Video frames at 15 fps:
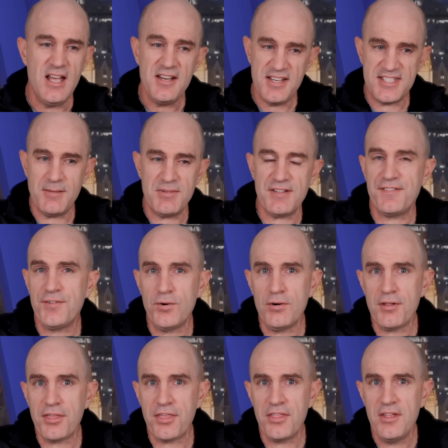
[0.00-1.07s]
December the
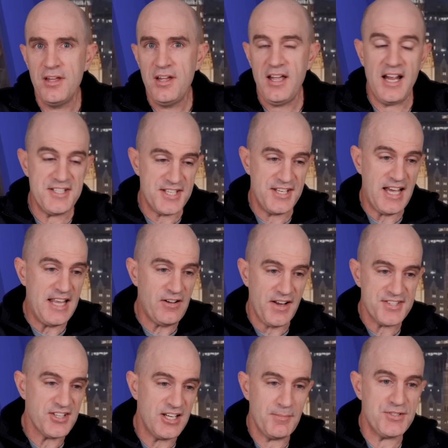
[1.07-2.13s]
4th, and today I
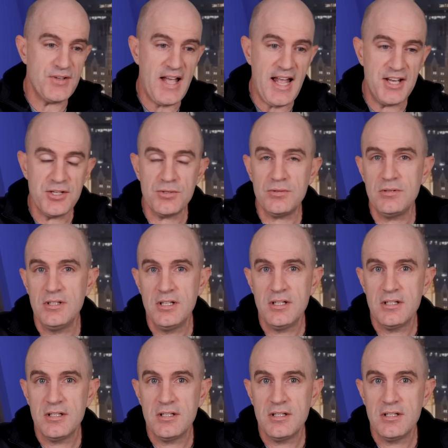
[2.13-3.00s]
sign up to annual.